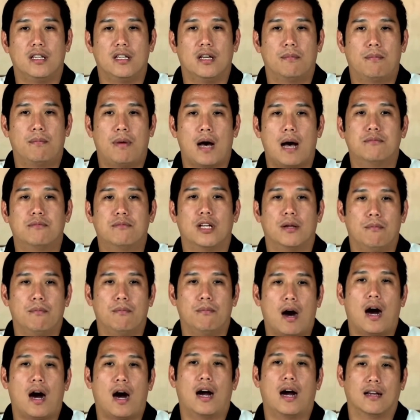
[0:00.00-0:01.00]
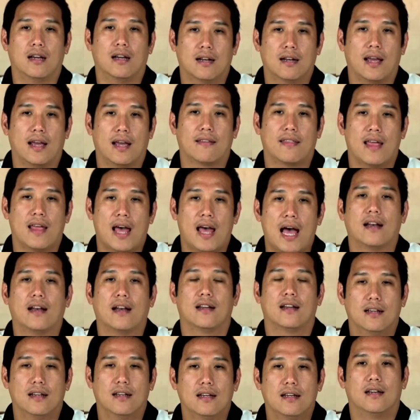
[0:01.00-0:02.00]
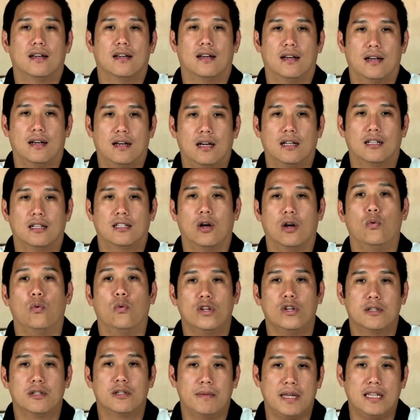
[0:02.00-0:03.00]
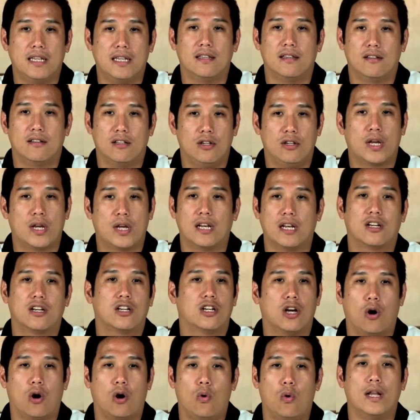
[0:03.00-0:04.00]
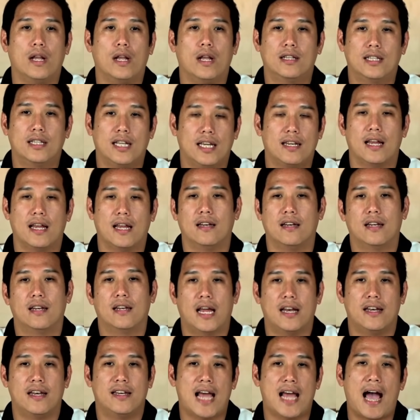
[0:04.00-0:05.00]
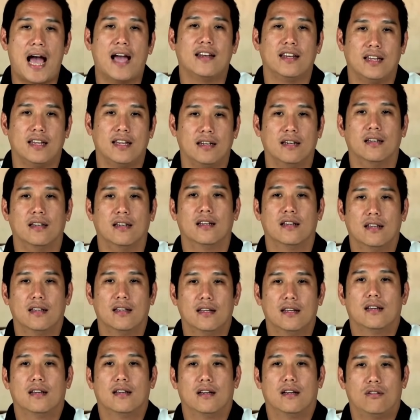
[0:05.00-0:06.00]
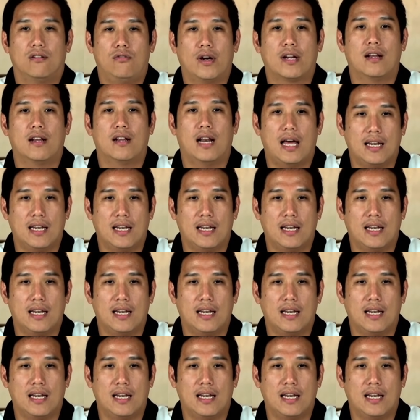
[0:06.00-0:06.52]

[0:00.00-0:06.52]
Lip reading: pubs and bar like that. So which means you can go and sit and dine in. regularly.